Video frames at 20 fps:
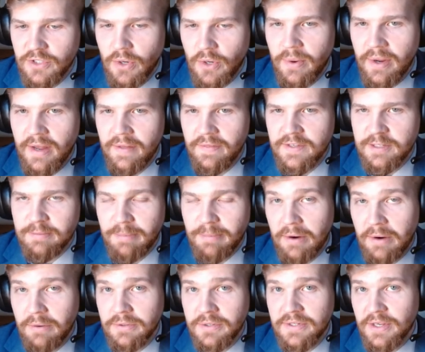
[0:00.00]
So the
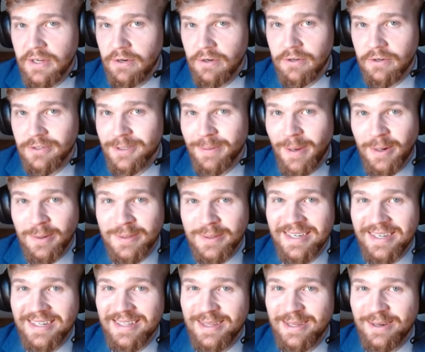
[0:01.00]
spouse here, your spouse
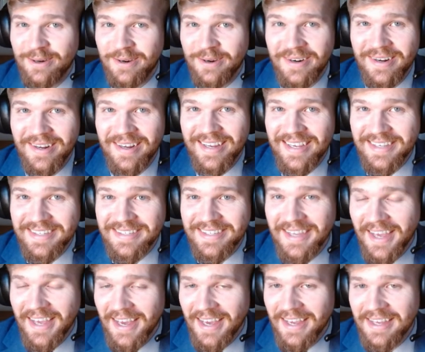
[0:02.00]
had did their
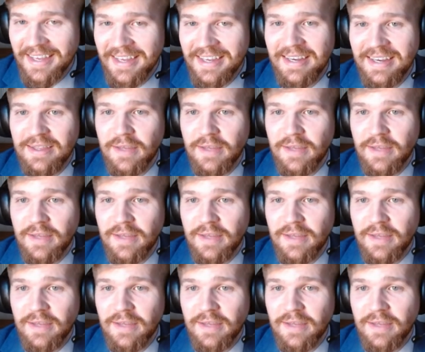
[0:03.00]
ECA.